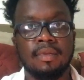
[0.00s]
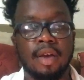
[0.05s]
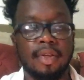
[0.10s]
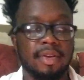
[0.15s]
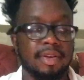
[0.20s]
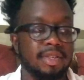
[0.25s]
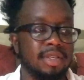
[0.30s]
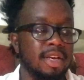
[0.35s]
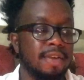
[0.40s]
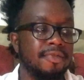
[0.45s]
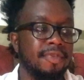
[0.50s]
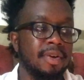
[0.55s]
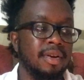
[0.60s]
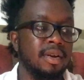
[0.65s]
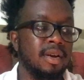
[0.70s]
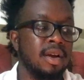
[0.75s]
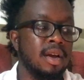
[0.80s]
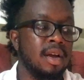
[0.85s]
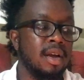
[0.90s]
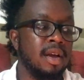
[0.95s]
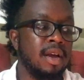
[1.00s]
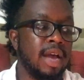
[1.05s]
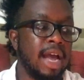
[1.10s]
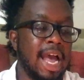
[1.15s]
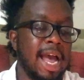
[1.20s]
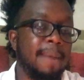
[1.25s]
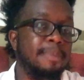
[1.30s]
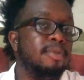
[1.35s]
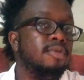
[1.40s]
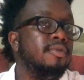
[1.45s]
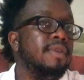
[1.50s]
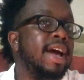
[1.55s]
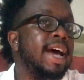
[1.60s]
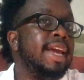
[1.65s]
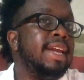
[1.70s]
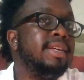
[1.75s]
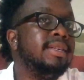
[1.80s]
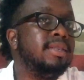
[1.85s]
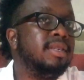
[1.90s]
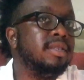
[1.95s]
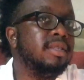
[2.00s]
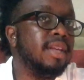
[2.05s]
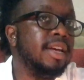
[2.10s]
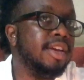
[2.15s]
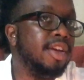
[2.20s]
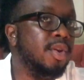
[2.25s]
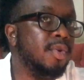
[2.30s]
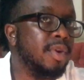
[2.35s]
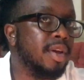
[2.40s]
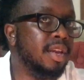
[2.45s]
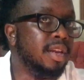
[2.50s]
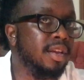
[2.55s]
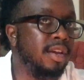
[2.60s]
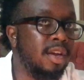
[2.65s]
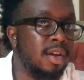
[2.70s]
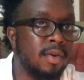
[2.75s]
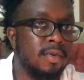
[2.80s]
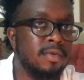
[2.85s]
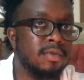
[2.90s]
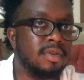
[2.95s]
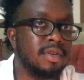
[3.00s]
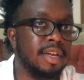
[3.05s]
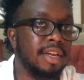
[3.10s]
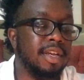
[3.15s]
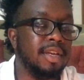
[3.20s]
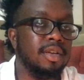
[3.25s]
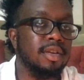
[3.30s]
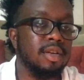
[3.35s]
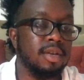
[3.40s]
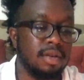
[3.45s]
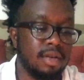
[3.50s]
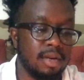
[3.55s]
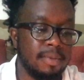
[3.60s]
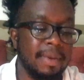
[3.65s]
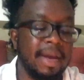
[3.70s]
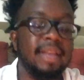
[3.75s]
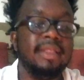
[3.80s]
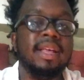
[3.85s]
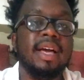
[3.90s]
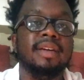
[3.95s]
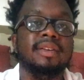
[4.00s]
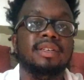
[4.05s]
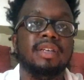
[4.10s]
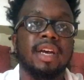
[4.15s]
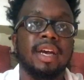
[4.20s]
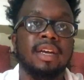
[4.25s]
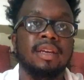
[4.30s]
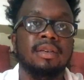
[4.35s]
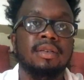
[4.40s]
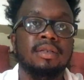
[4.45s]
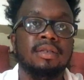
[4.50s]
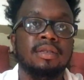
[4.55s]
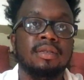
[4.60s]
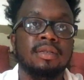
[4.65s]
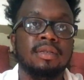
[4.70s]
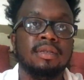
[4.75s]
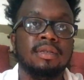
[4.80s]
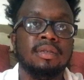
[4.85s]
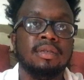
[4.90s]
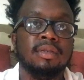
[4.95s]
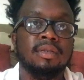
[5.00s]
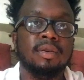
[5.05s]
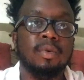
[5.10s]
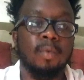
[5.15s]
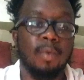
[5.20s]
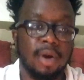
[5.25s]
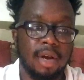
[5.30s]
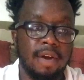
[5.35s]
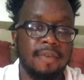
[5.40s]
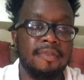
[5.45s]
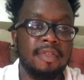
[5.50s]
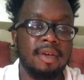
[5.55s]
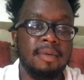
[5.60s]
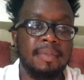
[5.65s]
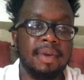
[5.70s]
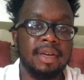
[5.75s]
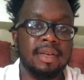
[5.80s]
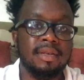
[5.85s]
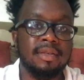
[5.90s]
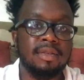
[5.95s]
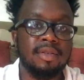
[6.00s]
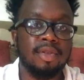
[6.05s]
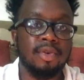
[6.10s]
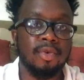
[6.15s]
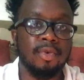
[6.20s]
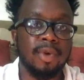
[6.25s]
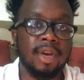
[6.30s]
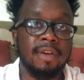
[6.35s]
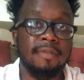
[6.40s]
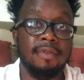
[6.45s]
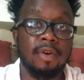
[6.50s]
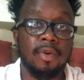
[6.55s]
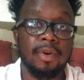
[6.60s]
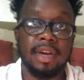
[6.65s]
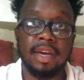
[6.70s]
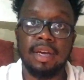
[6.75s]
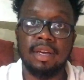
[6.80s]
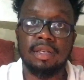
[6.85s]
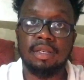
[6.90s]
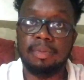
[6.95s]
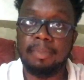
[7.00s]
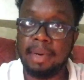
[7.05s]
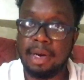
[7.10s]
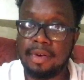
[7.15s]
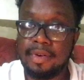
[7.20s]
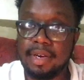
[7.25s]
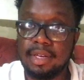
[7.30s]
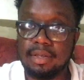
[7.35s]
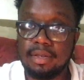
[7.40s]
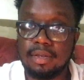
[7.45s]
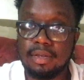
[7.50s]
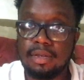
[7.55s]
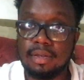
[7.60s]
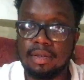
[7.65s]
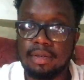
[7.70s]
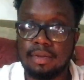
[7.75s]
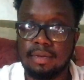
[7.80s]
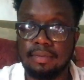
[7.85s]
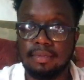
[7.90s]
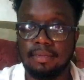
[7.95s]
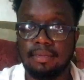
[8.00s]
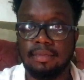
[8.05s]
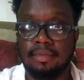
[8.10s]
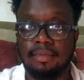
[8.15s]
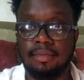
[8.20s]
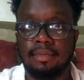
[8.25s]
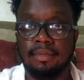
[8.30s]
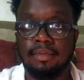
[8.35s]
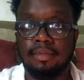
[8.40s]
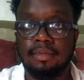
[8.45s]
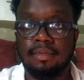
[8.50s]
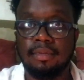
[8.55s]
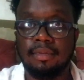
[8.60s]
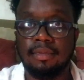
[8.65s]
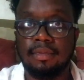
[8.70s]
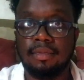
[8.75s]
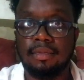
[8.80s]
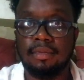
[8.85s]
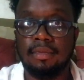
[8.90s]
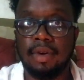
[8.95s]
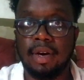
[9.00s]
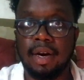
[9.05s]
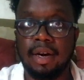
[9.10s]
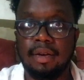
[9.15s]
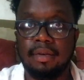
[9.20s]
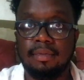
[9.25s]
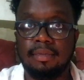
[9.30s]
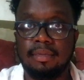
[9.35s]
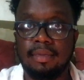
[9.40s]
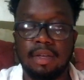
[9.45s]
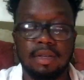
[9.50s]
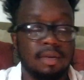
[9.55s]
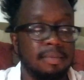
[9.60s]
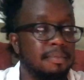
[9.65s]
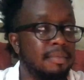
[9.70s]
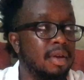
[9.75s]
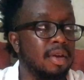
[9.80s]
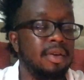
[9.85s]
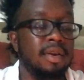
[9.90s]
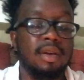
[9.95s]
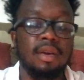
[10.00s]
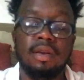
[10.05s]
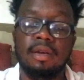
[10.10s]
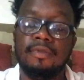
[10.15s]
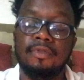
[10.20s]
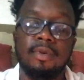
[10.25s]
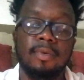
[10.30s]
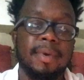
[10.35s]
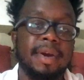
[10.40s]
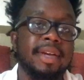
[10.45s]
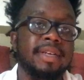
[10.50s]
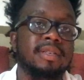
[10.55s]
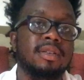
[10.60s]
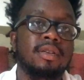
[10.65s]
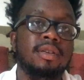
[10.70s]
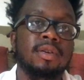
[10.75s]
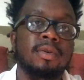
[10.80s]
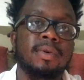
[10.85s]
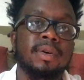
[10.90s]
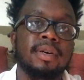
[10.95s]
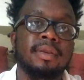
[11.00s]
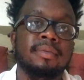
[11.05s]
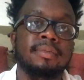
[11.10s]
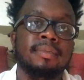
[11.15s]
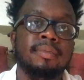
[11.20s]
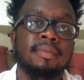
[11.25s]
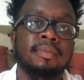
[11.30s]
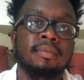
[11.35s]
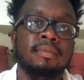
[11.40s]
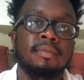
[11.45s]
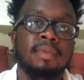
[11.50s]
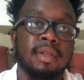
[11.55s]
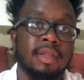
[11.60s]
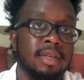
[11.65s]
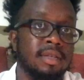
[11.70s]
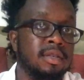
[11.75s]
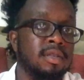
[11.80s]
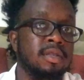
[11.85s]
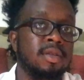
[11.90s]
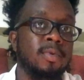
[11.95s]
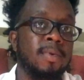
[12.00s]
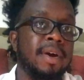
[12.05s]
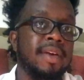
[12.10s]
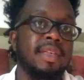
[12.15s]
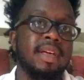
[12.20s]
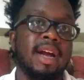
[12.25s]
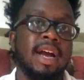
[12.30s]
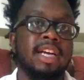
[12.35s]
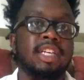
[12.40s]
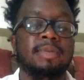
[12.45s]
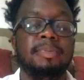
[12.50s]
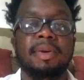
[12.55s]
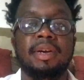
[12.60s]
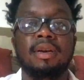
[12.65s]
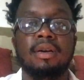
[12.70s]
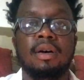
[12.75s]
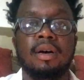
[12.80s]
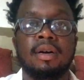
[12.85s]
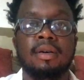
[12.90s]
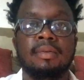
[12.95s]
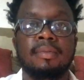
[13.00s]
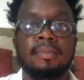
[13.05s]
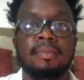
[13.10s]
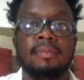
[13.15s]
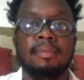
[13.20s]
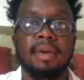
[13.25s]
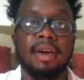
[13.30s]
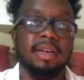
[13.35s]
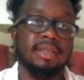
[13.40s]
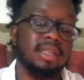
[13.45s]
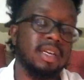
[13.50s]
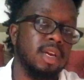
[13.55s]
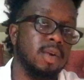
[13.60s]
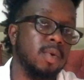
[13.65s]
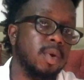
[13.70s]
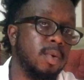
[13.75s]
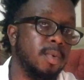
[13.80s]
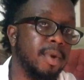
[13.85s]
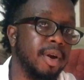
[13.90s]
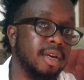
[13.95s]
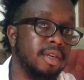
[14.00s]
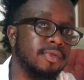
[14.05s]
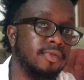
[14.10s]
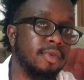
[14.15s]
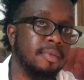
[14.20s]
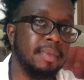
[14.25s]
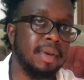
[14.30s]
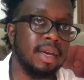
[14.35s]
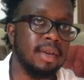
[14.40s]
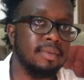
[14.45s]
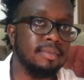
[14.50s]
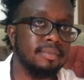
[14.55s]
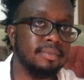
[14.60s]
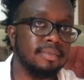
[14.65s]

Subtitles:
Now, there's different apparatuses that you can use to make that change. One of them is through evoking spirits, right? There's a million different ways to do it, but this is the way that I speak on because I know it works for me,